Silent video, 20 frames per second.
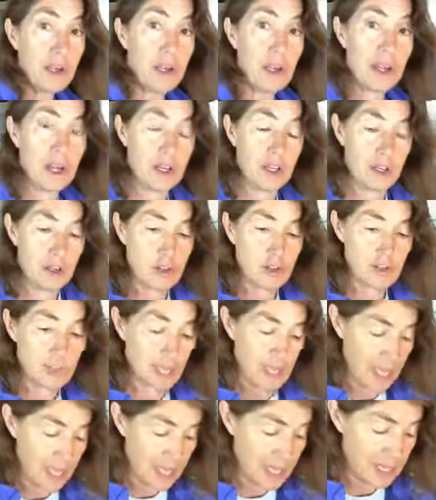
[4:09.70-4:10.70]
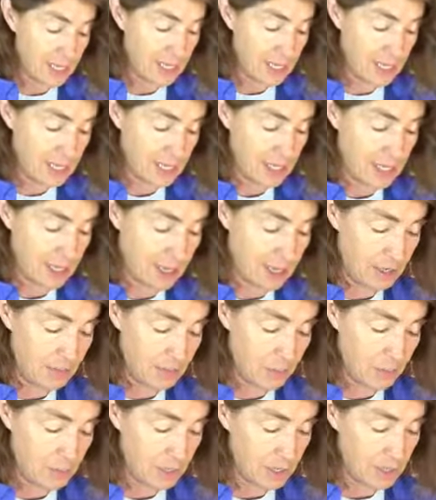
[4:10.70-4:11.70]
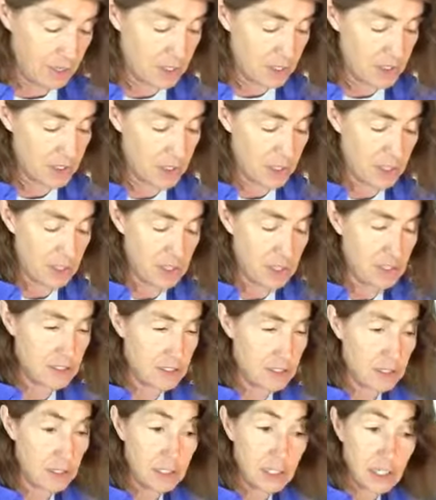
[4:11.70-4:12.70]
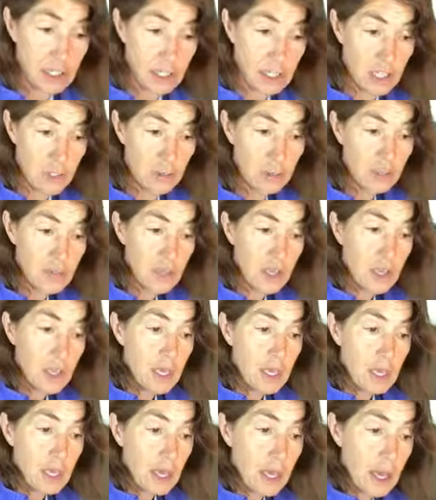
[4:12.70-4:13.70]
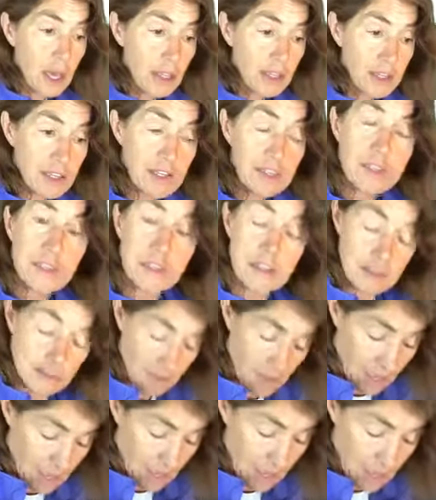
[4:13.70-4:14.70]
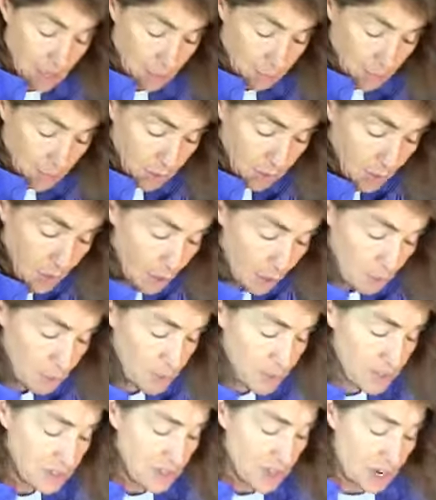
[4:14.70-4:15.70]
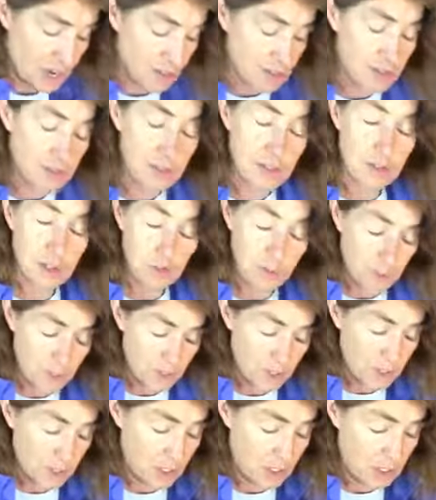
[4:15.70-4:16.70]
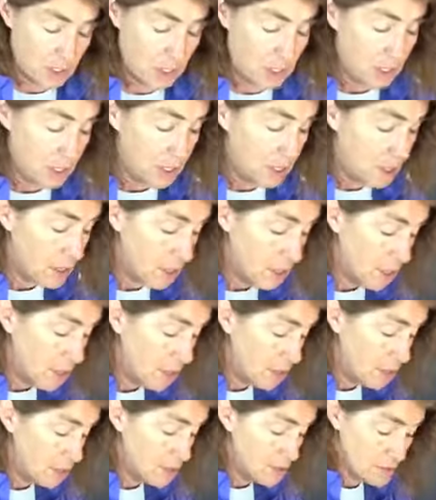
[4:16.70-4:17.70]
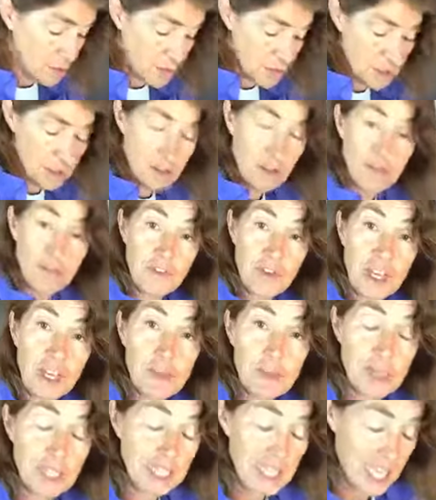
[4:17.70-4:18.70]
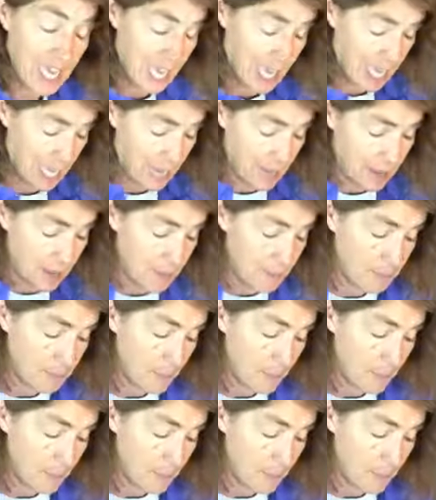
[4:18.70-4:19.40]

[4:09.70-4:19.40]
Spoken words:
and I use my handy dandy knife, and we're going to just cut this into little cubes. Cucumbers are super good source of vitamin K,